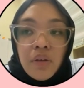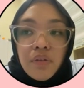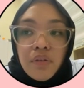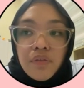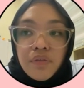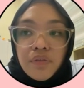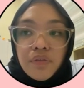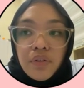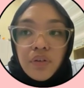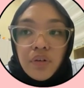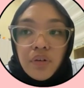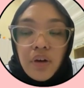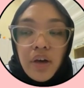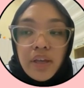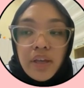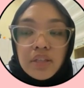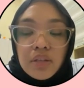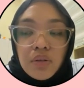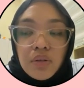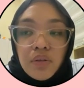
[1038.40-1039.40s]
For
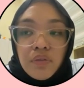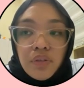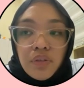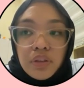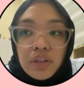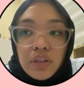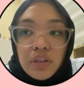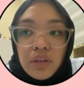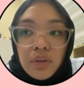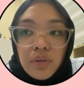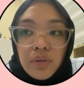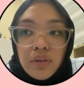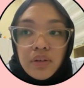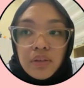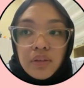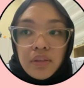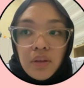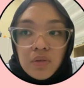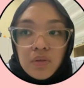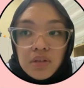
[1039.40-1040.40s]
ISO
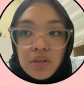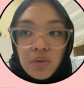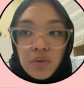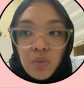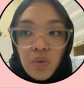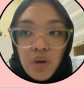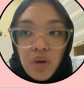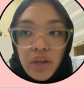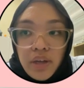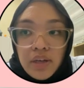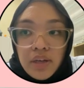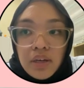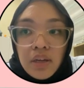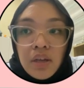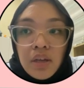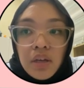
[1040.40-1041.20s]
14001,